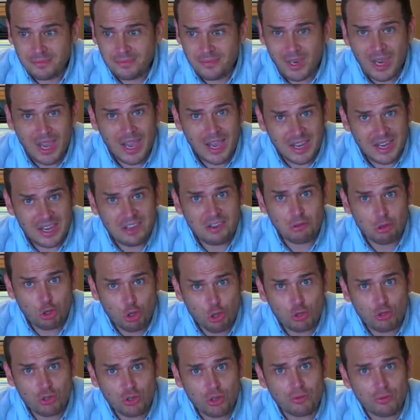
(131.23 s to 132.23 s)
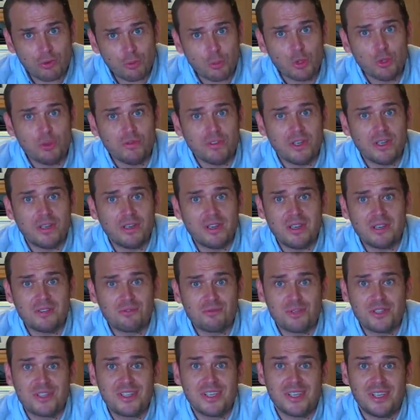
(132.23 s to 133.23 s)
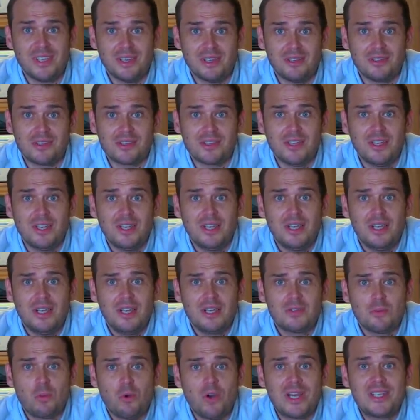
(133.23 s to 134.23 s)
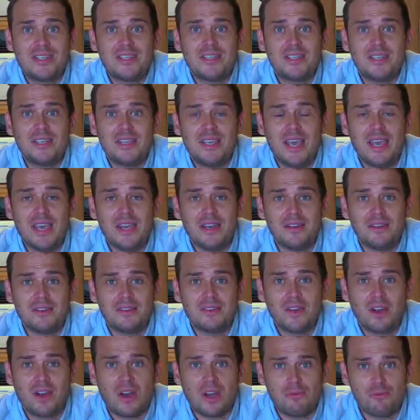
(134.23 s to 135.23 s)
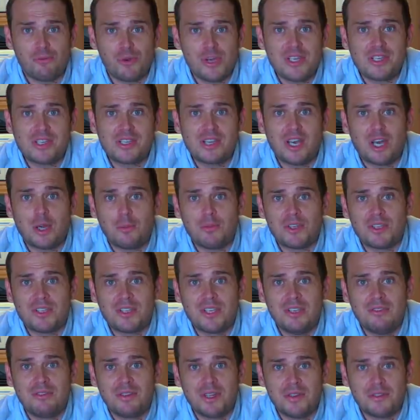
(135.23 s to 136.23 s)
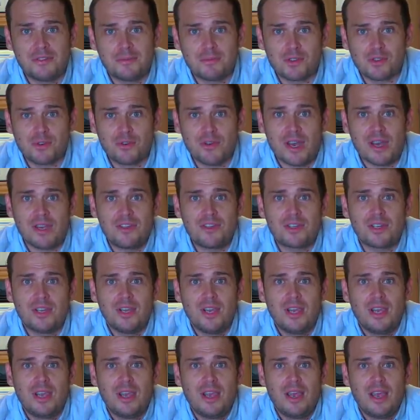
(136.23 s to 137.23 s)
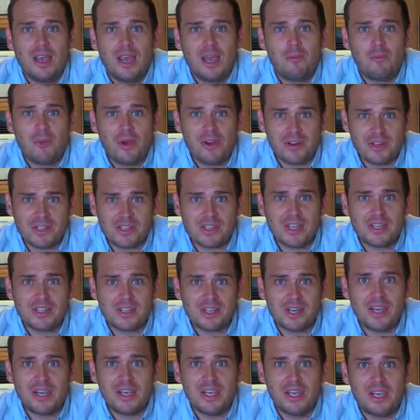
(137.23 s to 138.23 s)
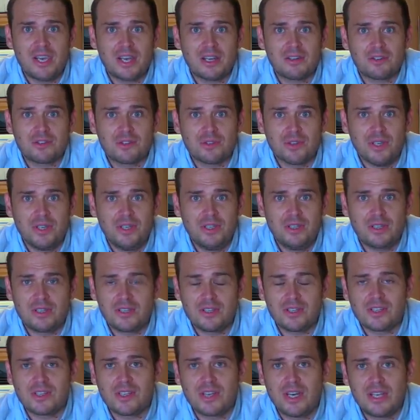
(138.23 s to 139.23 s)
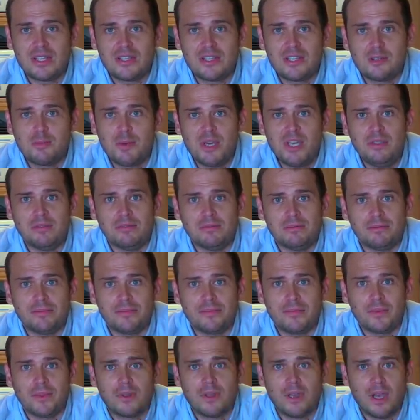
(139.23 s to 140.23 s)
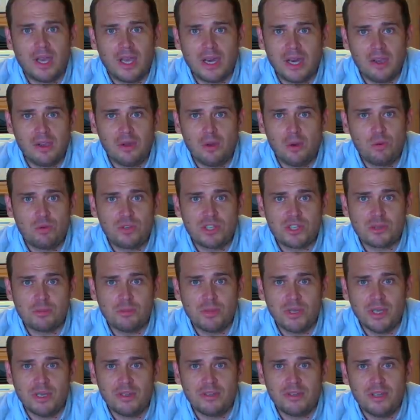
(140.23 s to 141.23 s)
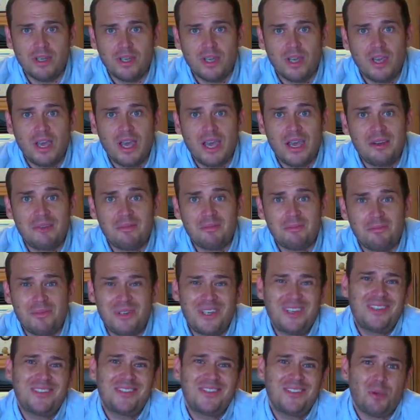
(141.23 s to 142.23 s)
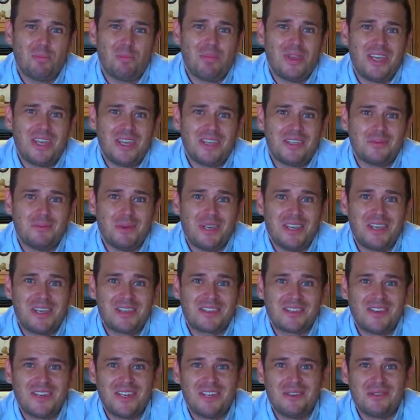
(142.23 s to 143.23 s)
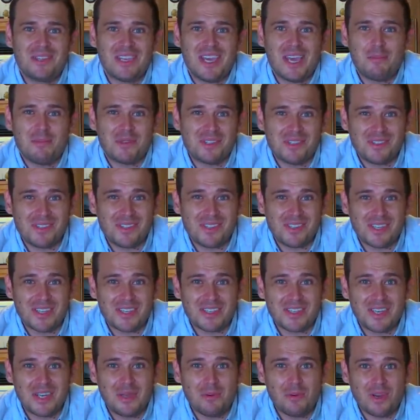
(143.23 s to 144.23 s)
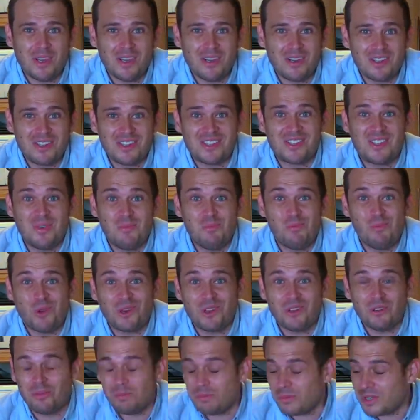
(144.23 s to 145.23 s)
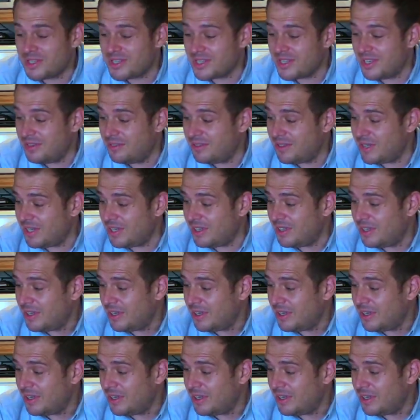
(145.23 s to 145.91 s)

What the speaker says: and it could not remove it. It's ridiculous. So what I did in the end, I reset up the TV from scratch, and where it said select your country, I just selected Spain and it all disappeared. But it's no biggie to me because I use the Amazon sticks anyway. I just didn't want it on my TV.